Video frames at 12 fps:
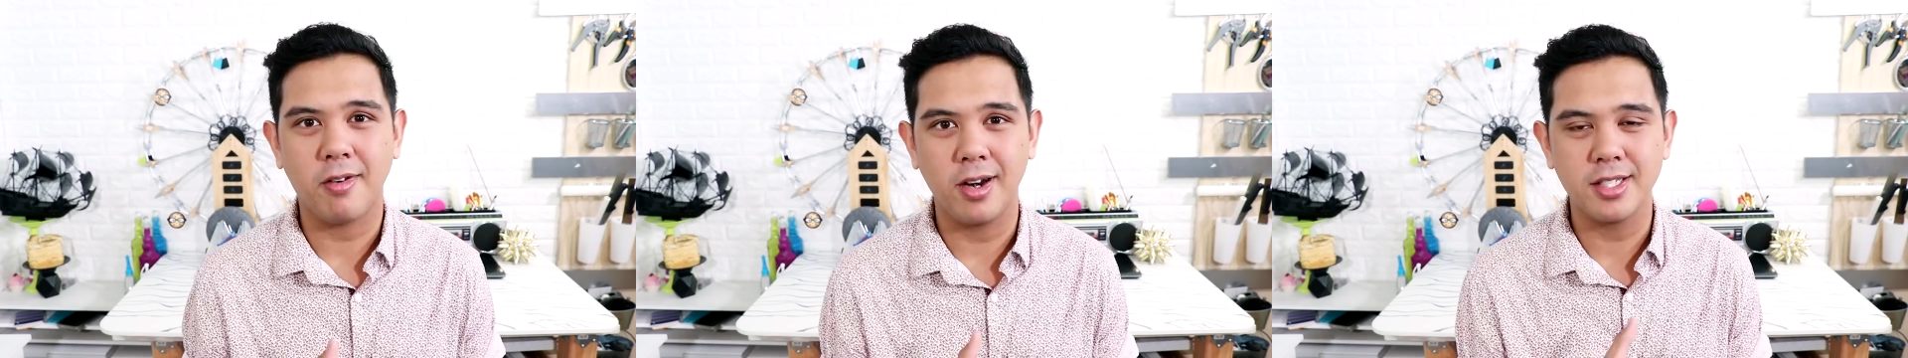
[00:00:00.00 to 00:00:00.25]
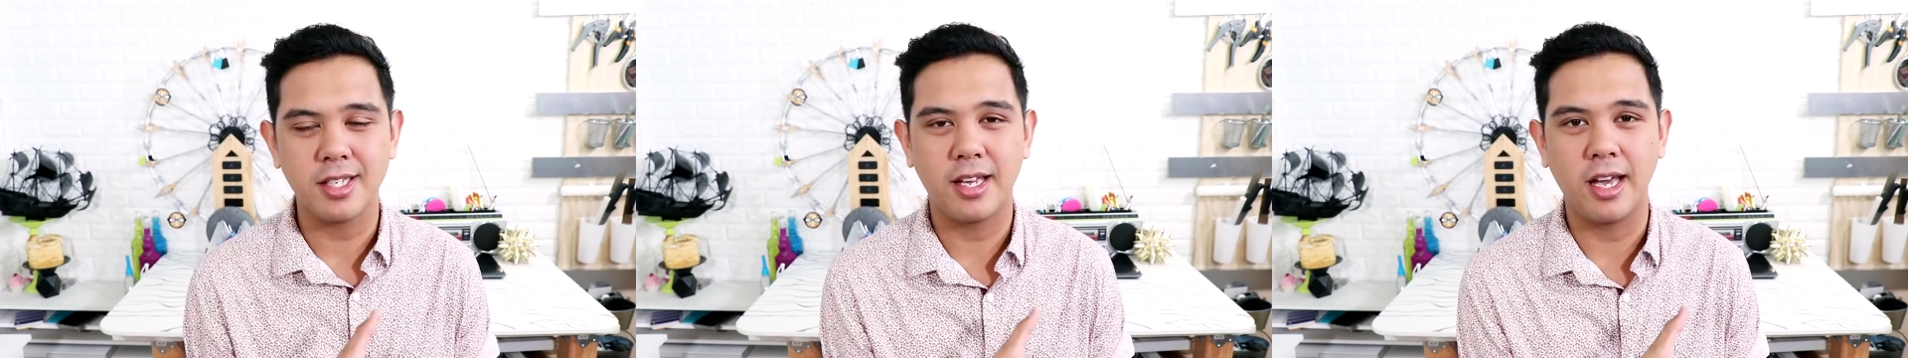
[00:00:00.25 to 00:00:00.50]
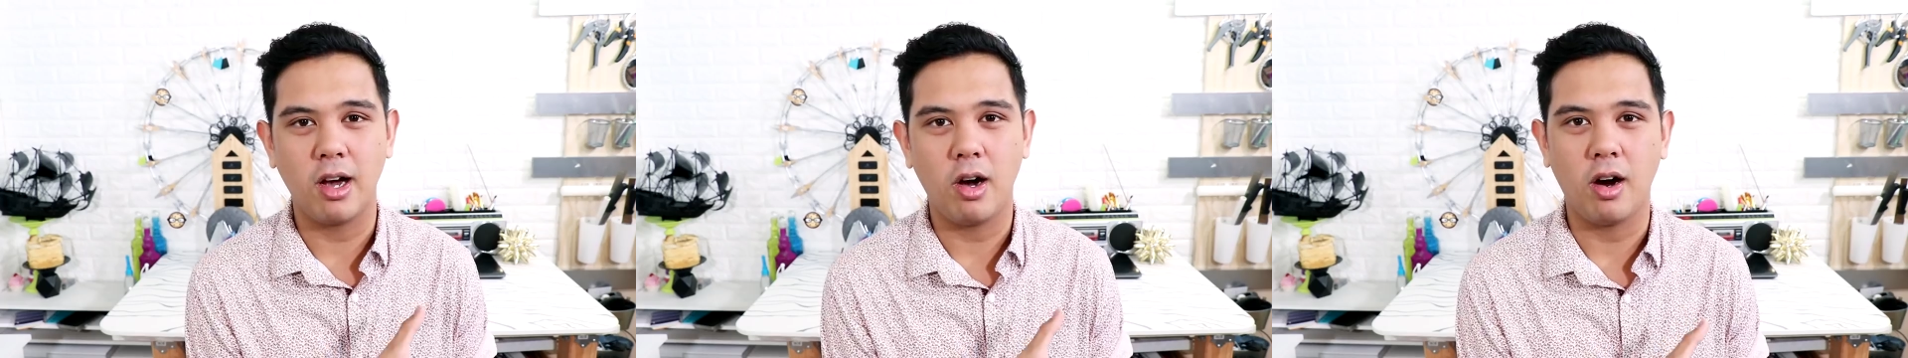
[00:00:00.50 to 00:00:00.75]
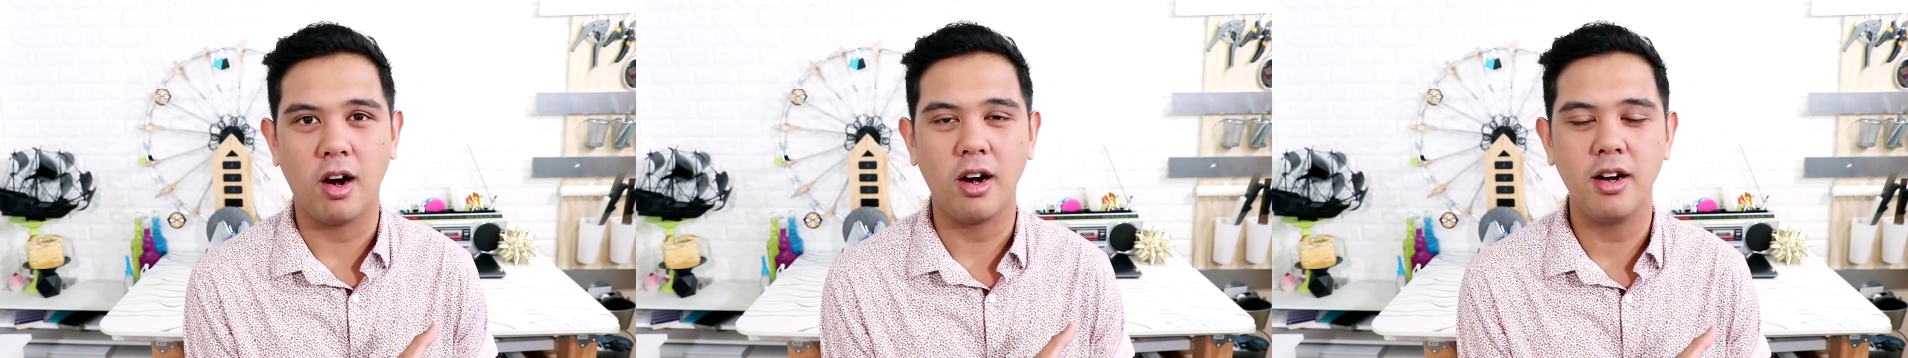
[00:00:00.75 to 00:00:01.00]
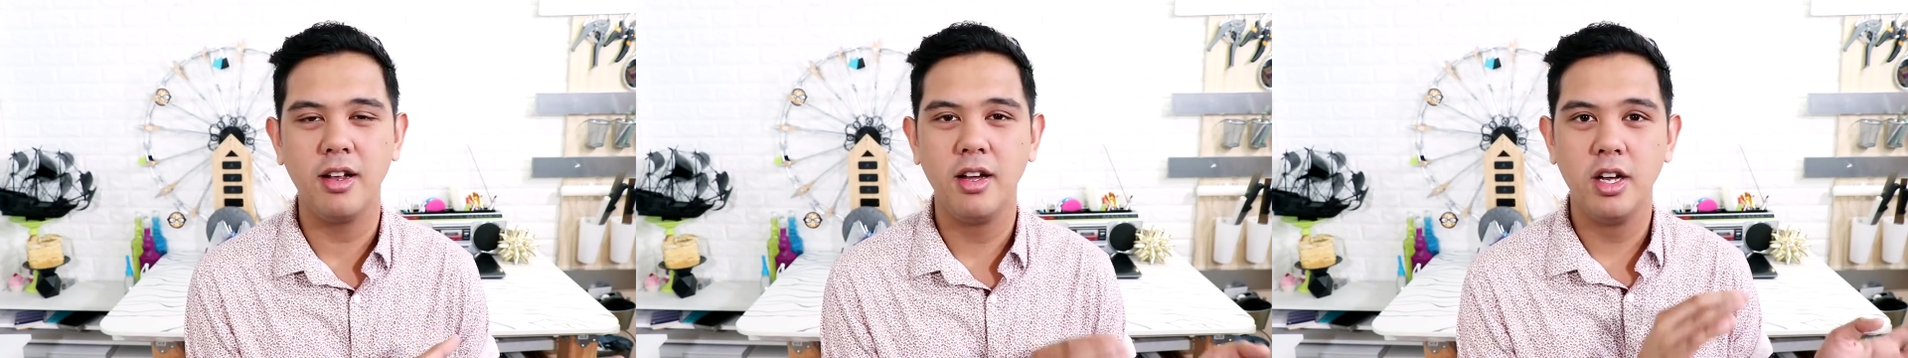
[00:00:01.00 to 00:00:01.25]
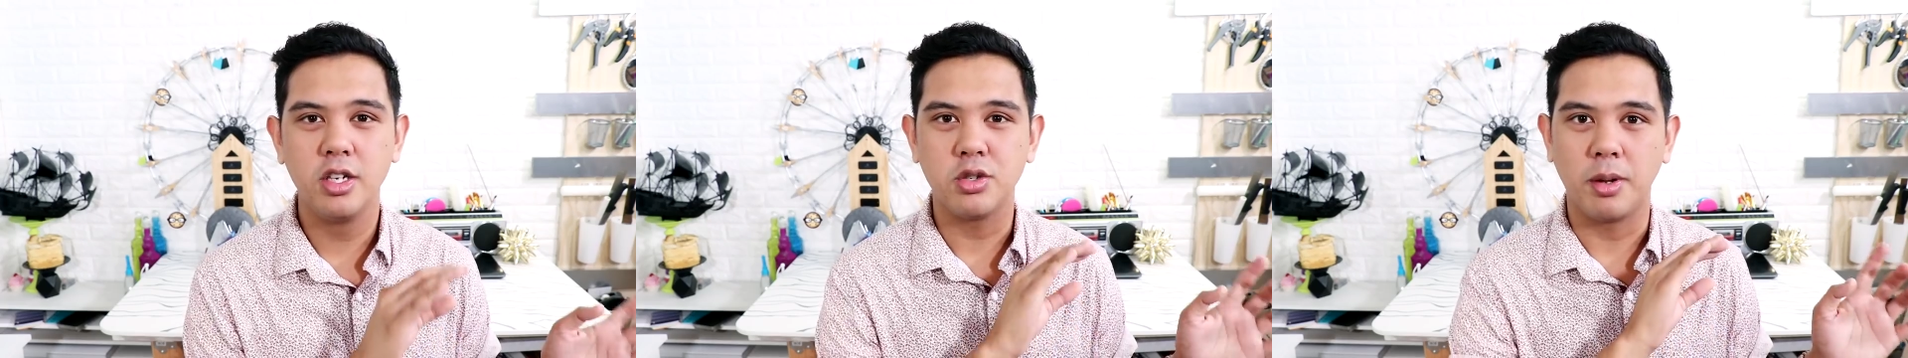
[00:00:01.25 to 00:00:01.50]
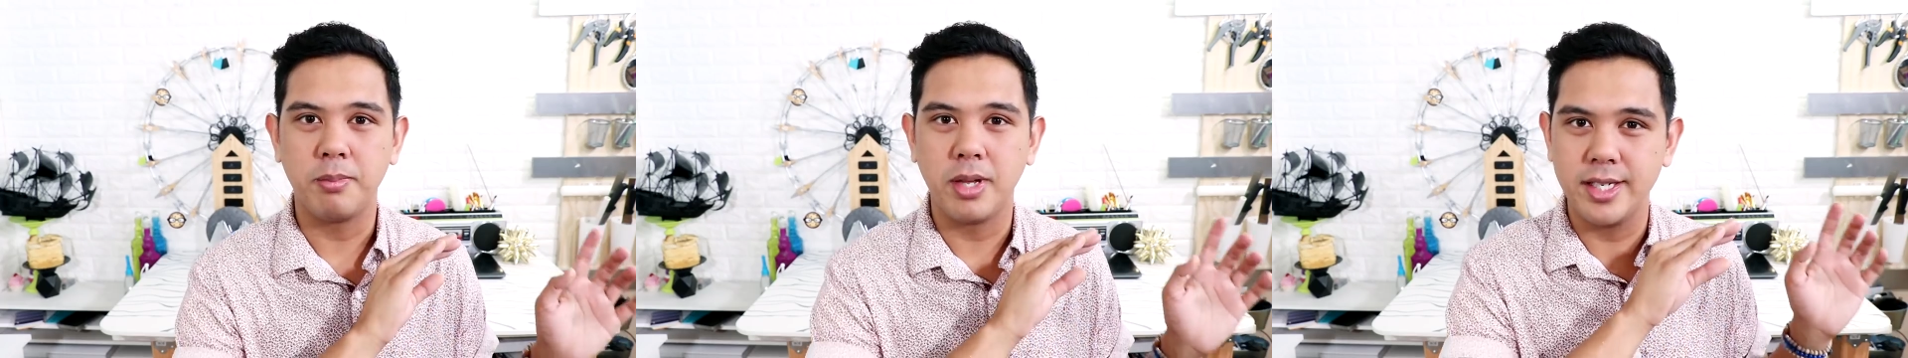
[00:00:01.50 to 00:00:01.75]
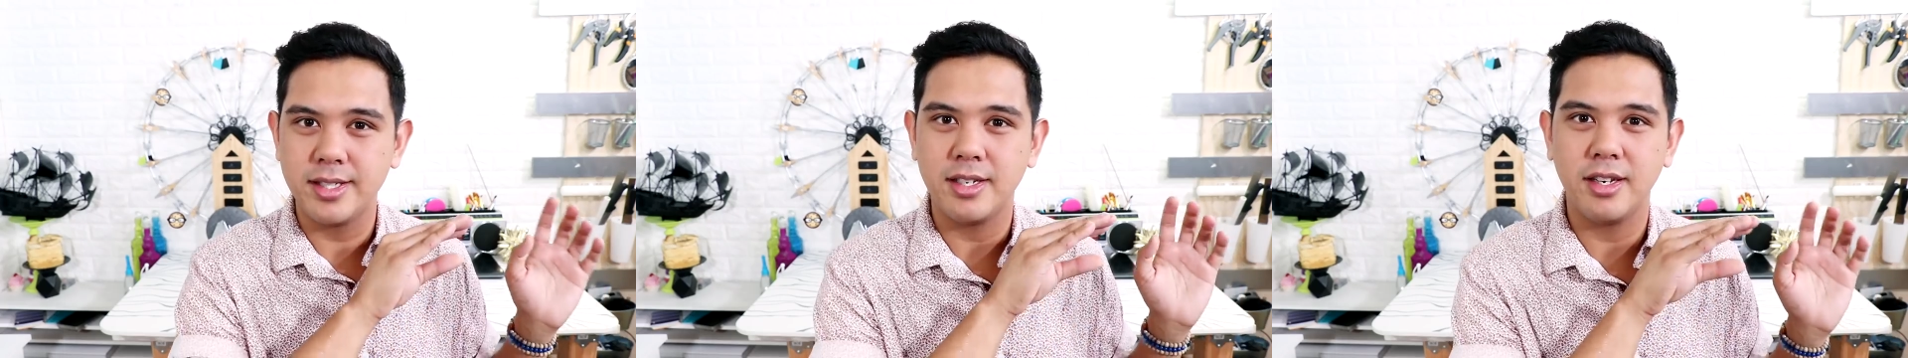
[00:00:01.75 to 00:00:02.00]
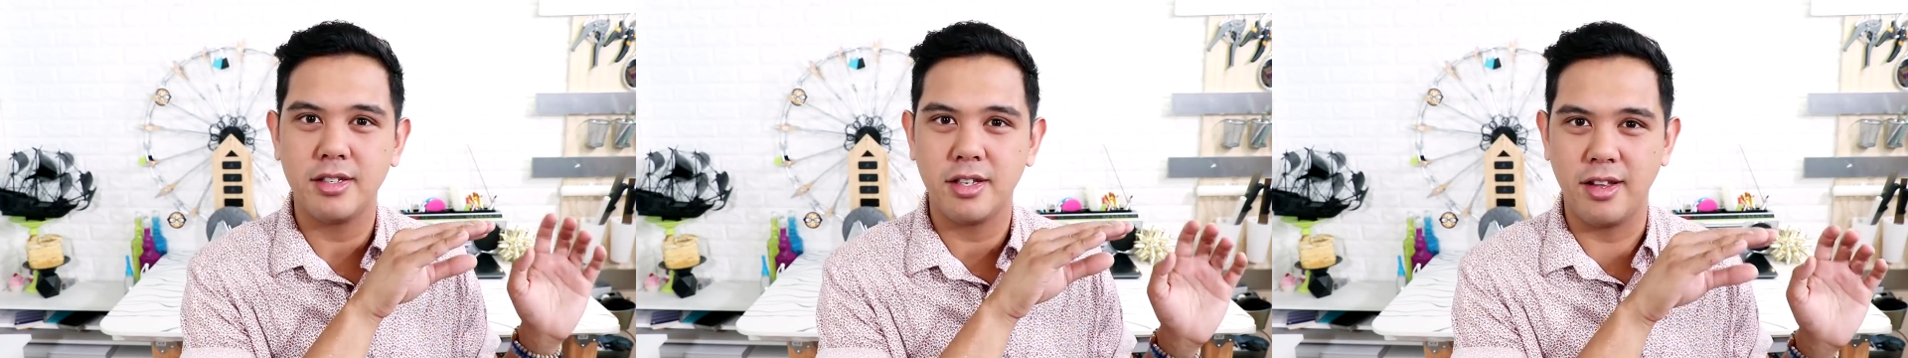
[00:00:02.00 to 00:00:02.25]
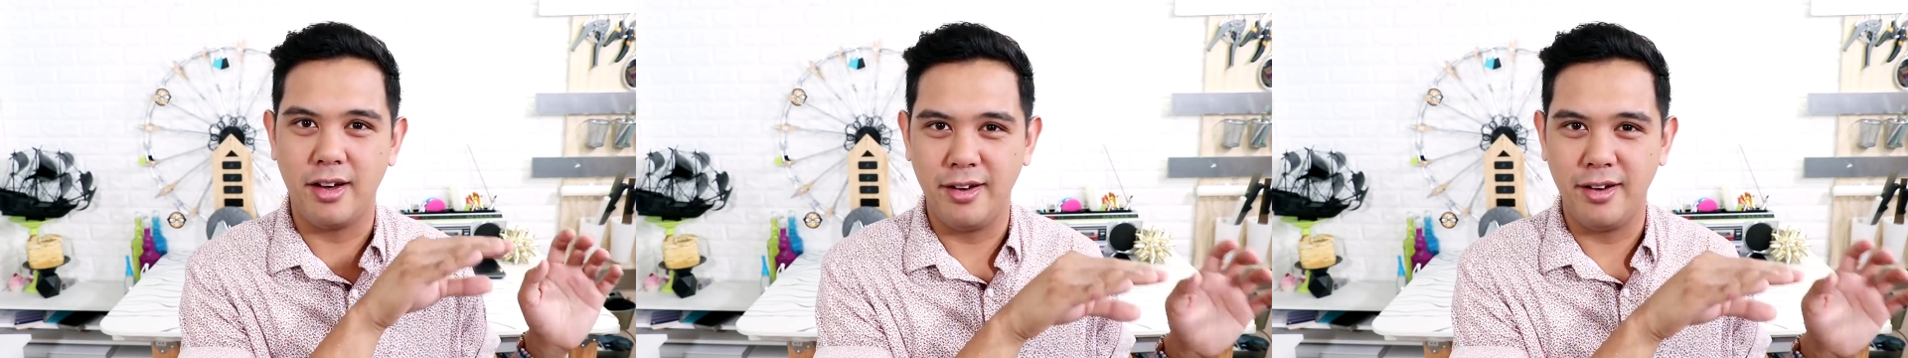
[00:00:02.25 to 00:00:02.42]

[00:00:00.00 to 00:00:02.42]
for it to get hard, so I placed it into the